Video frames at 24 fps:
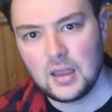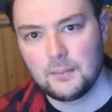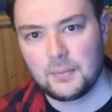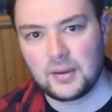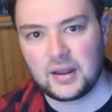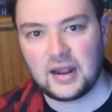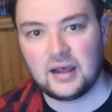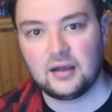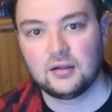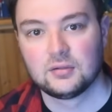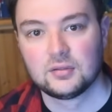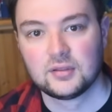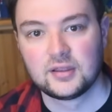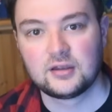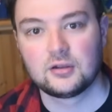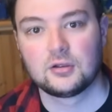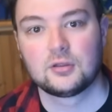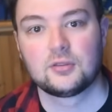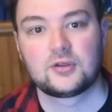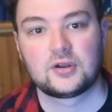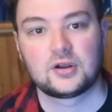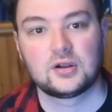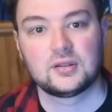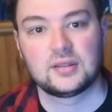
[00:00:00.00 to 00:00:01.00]
but how
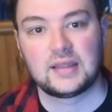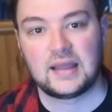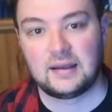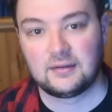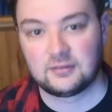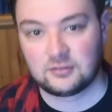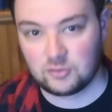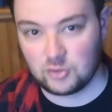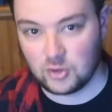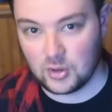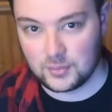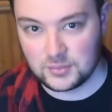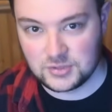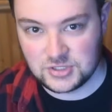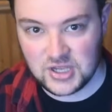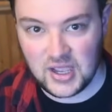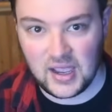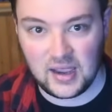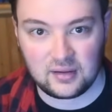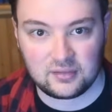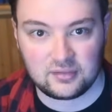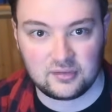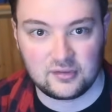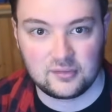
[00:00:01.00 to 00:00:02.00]
little they're allowed to
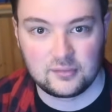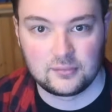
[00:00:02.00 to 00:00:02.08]
object.